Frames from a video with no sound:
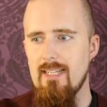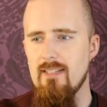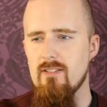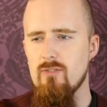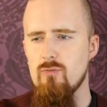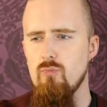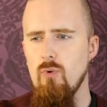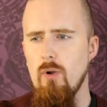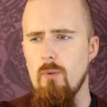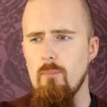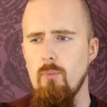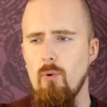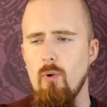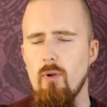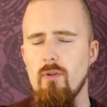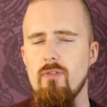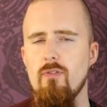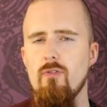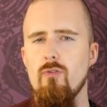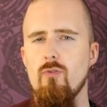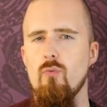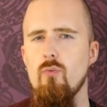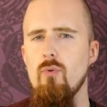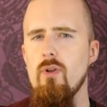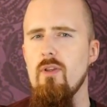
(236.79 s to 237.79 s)
it's
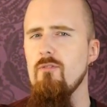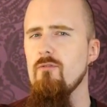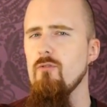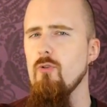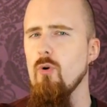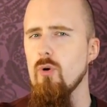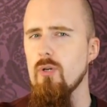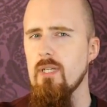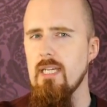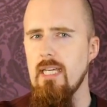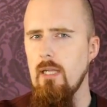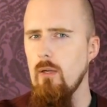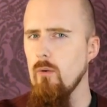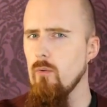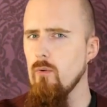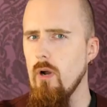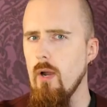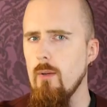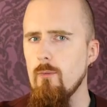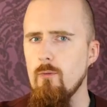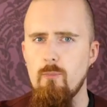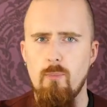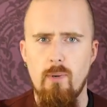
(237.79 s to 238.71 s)
1.34 kilograms,